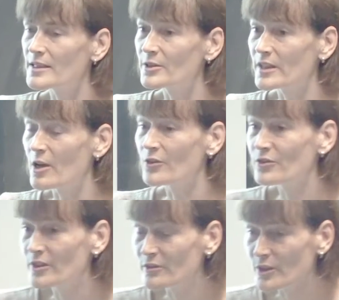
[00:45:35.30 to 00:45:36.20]
it does not account
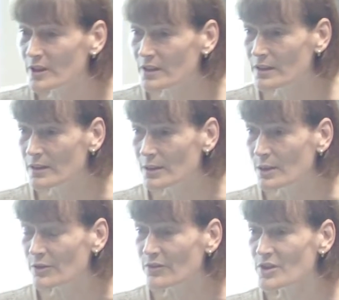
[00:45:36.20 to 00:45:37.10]
for what? Chance.
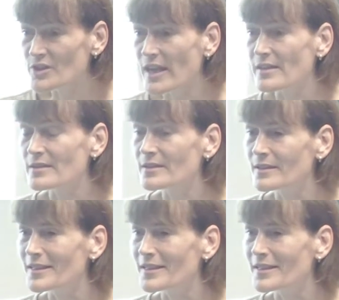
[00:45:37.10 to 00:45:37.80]
For chance,